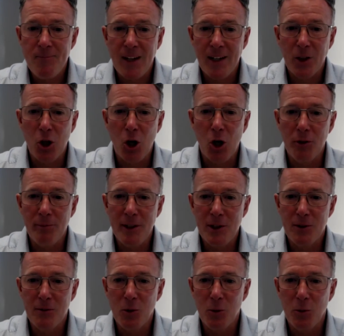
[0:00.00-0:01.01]
economies
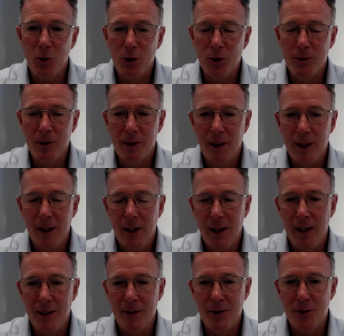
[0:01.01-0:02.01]
of the world.
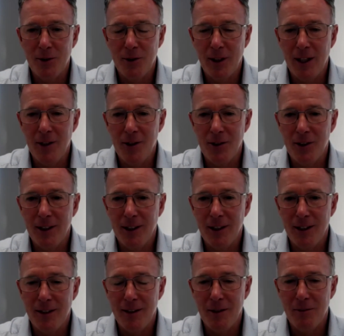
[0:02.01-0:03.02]
And to do that, you need
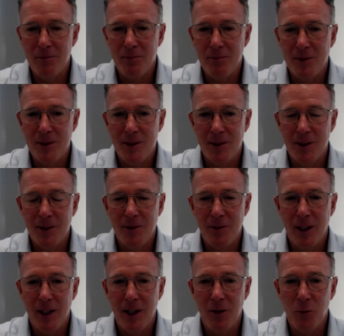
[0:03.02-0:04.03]
lithium. So
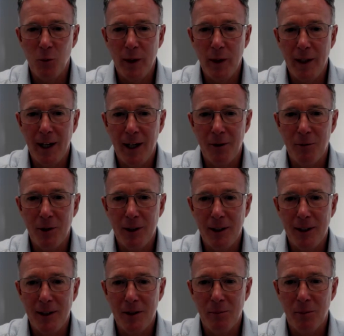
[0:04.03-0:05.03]
we are really
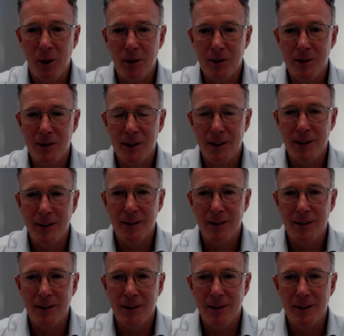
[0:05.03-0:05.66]
in the box seat